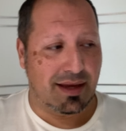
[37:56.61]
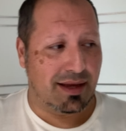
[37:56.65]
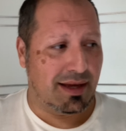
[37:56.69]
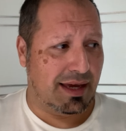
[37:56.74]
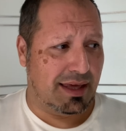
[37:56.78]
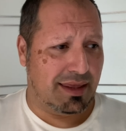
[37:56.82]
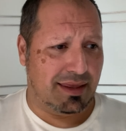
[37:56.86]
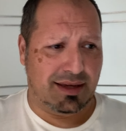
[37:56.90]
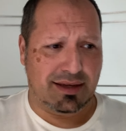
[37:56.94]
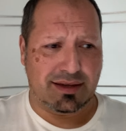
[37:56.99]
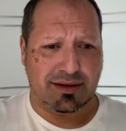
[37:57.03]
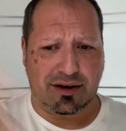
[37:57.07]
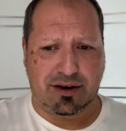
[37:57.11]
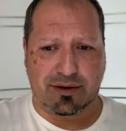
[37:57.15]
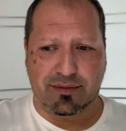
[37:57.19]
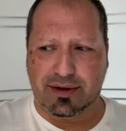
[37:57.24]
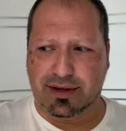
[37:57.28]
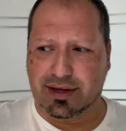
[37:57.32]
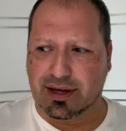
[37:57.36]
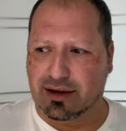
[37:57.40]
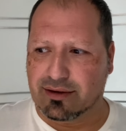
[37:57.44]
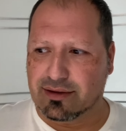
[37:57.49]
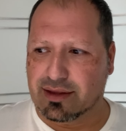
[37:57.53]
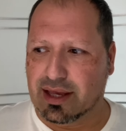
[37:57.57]
Get this
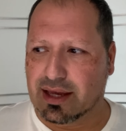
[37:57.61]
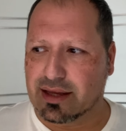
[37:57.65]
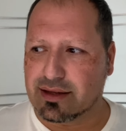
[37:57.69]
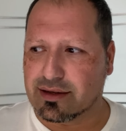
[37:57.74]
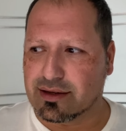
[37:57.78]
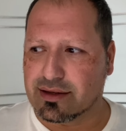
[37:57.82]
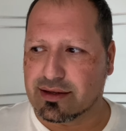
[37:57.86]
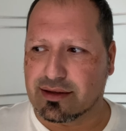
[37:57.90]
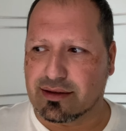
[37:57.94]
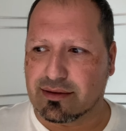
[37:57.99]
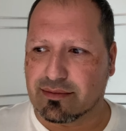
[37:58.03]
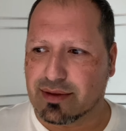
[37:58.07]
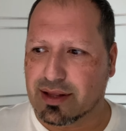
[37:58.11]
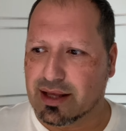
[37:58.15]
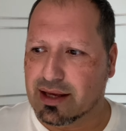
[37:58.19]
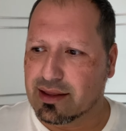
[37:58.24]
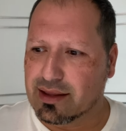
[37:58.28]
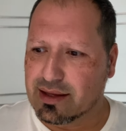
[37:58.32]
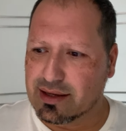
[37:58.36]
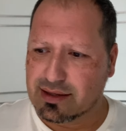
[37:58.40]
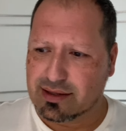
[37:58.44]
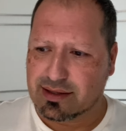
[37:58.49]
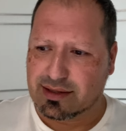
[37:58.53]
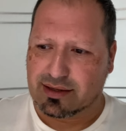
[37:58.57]
garbage out. That doesn't apply.
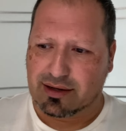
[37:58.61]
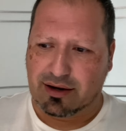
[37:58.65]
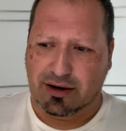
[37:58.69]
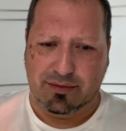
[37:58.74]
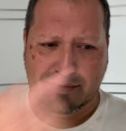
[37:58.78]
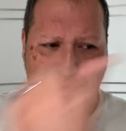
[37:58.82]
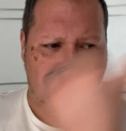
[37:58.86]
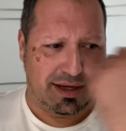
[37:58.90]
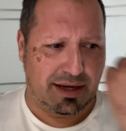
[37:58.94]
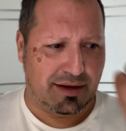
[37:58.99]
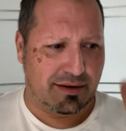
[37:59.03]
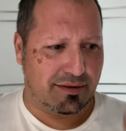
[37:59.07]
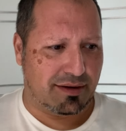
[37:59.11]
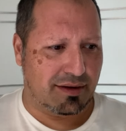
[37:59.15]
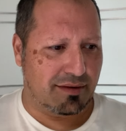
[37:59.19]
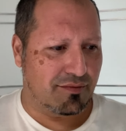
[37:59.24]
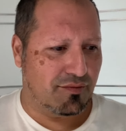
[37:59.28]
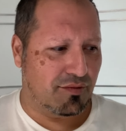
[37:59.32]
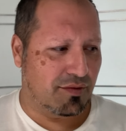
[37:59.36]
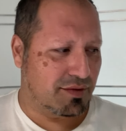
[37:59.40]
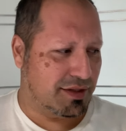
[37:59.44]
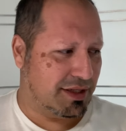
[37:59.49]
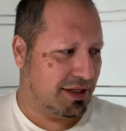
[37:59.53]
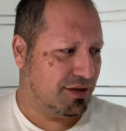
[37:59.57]
This garbage out.
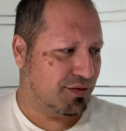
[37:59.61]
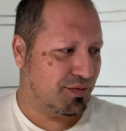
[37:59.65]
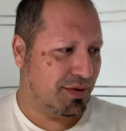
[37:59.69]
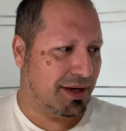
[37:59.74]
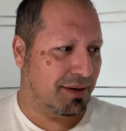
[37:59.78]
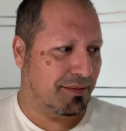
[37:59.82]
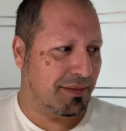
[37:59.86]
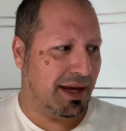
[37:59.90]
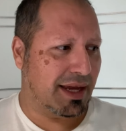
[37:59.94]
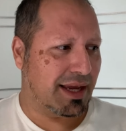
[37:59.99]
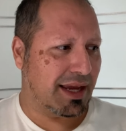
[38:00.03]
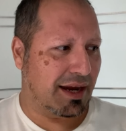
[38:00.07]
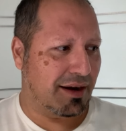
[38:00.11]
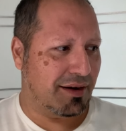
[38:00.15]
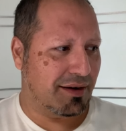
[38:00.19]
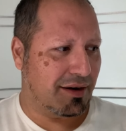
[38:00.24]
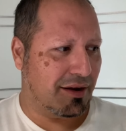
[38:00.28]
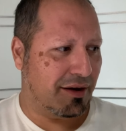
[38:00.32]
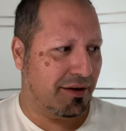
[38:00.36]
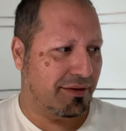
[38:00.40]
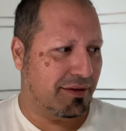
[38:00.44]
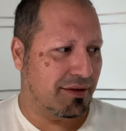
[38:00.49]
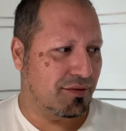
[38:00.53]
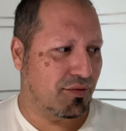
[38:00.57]
Since when am I caring
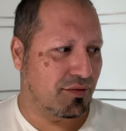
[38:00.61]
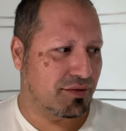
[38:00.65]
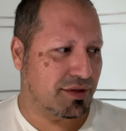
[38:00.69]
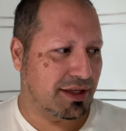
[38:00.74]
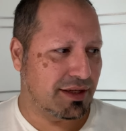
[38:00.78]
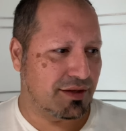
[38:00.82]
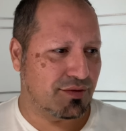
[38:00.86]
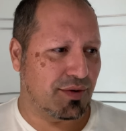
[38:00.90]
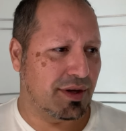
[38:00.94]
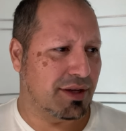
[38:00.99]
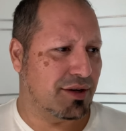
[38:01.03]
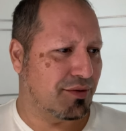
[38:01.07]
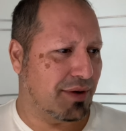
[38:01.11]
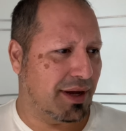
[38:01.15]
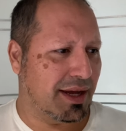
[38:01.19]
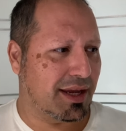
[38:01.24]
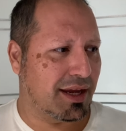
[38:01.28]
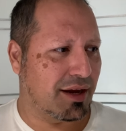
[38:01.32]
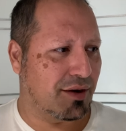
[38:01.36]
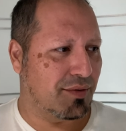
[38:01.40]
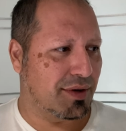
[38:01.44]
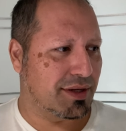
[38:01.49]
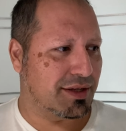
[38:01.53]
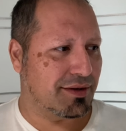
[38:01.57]
all? Well, since when do I
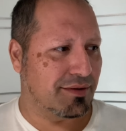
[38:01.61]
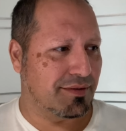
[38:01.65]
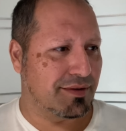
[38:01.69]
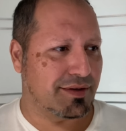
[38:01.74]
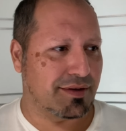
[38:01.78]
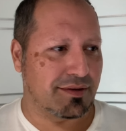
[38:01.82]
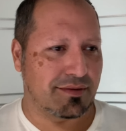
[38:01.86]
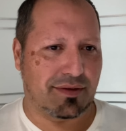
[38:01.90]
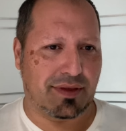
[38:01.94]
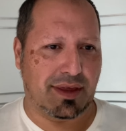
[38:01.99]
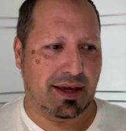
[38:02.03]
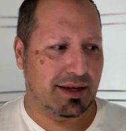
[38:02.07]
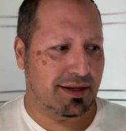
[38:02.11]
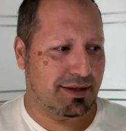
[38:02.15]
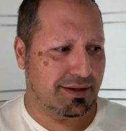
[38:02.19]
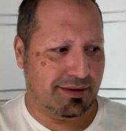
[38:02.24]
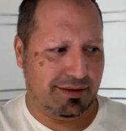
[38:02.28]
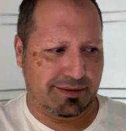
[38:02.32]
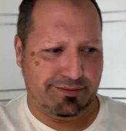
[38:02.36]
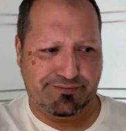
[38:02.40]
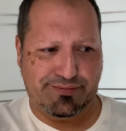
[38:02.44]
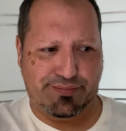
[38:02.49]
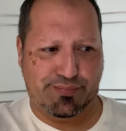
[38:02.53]
care what so and so thinks?